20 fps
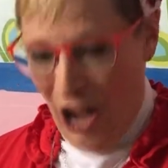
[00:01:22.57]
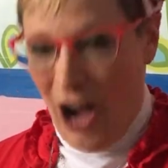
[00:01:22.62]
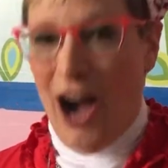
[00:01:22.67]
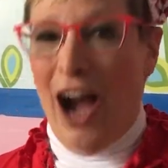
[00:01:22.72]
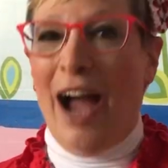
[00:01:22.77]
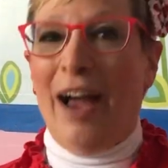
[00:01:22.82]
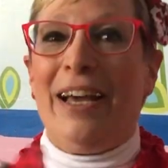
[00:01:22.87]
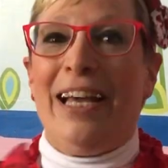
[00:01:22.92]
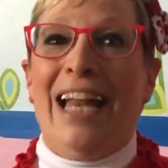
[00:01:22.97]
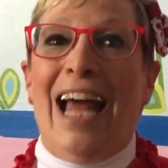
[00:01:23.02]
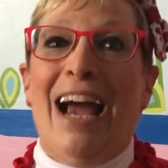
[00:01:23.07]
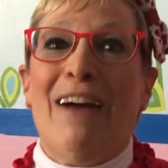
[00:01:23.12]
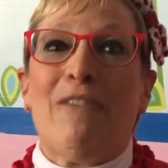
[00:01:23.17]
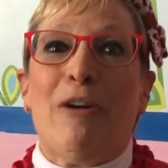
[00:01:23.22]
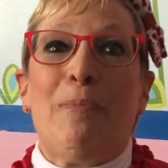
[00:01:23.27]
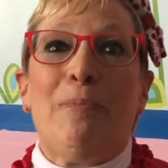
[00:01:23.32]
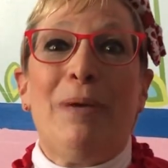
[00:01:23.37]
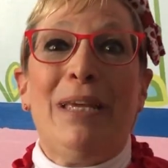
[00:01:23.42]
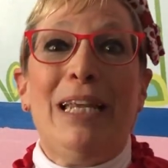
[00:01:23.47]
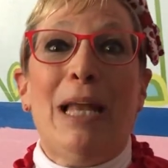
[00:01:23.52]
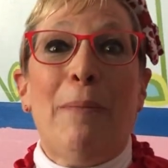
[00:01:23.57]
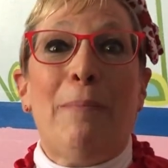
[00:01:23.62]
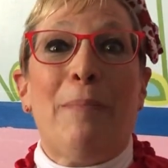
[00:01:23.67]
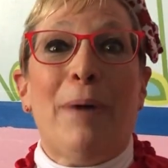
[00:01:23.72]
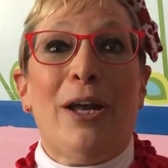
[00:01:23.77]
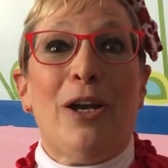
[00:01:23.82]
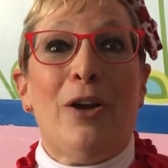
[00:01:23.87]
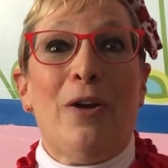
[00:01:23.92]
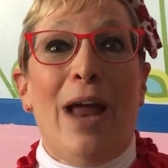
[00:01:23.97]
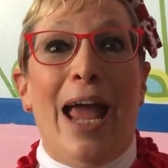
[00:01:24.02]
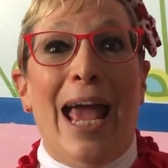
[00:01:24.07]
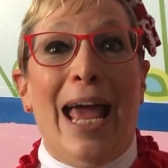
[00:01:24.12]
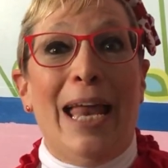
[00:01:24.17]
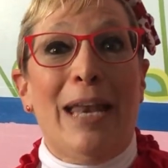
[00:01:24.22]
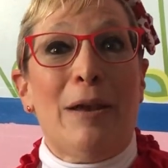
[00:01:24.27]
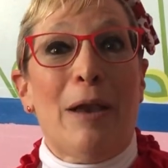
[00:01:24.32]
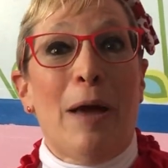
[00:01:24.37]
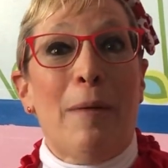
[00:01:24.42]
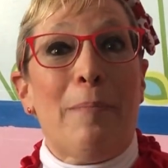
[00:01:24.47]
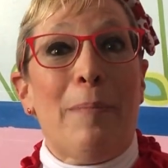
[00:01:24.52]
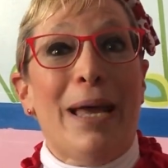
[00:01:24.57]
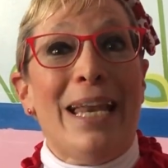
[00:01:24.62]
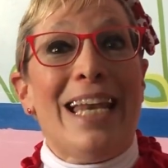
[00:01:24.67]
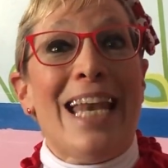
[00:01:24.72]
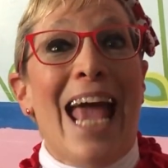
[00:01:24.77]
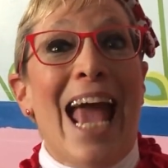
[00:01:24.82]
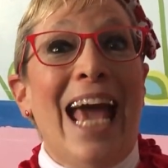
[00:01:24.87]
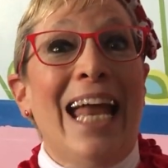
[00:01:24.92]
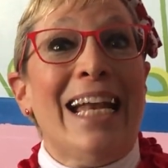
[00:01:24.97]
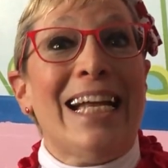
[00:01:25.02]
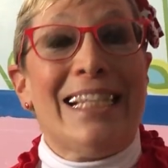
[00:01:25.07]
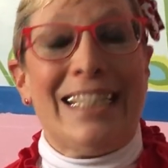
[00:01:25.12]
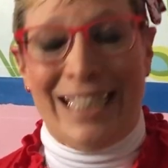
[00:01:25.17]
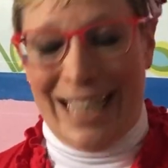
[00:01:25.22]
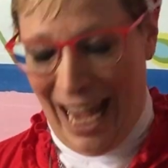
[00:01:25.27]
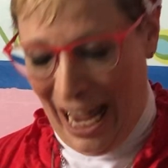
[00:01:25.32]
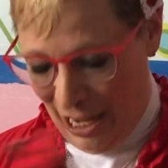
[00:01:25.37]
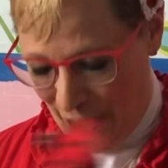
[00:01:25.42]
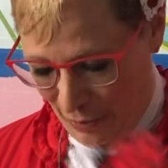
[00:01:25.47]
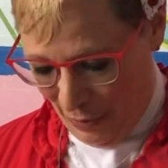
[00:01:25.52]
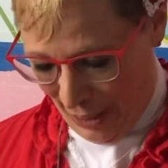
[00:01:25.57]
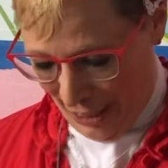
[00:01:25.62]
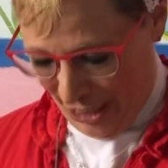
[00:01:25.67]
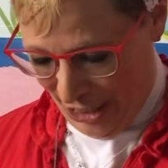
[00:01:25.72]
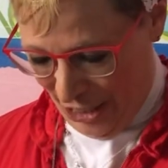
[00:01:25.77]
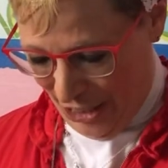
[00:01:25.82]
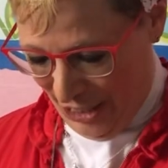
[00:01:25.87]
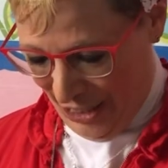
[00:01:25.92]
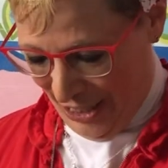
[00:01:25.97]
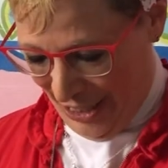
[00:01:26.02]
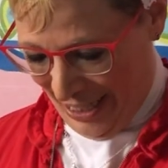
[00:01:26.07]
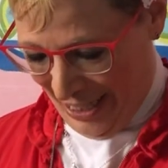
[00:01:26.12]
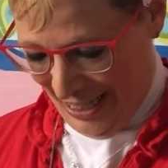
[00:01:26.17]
I'm gonna have a peanut butter and banana sandwich.